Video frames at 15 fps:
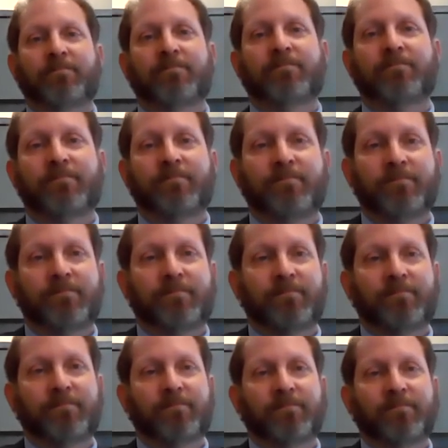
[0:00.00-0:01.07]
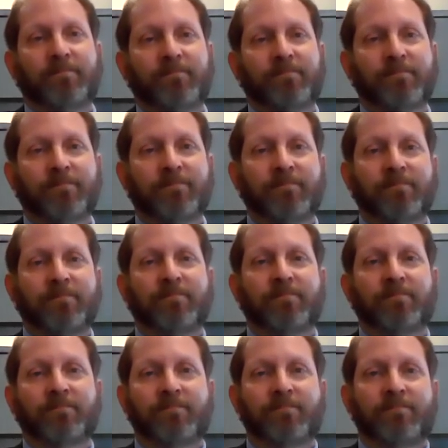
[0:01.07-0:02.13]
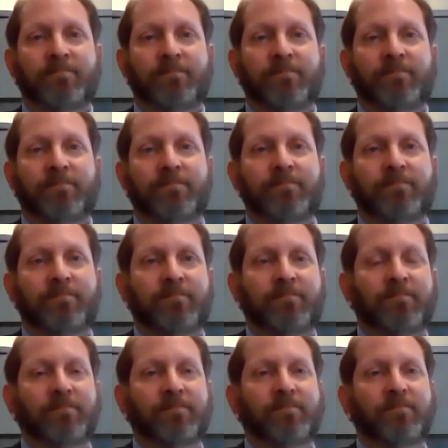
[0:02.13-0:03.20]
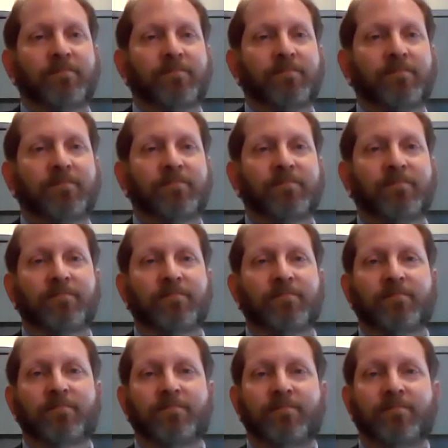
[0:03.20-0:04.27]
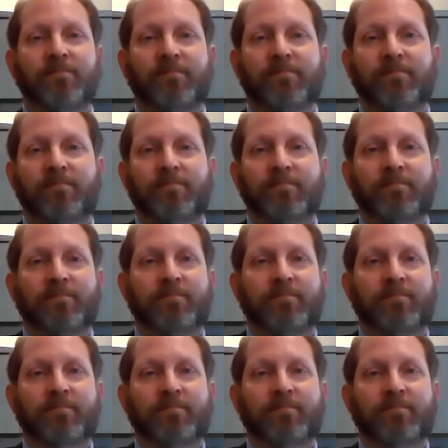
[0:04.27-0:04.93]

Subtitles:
The person shown says nothing.